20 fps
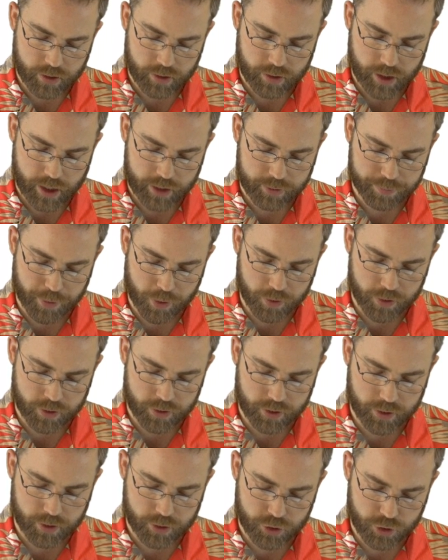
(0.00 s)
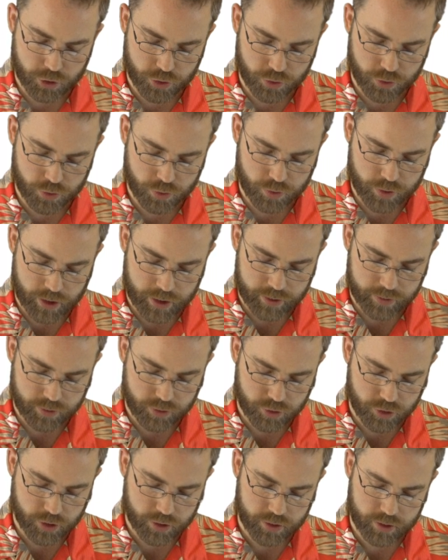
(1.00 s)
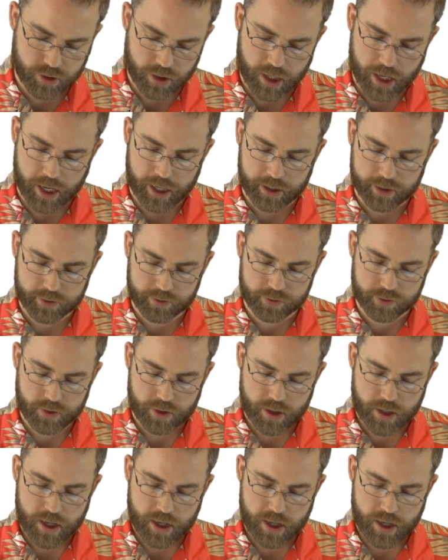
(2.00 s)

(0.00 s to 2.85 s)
exponent to the 2 is just x.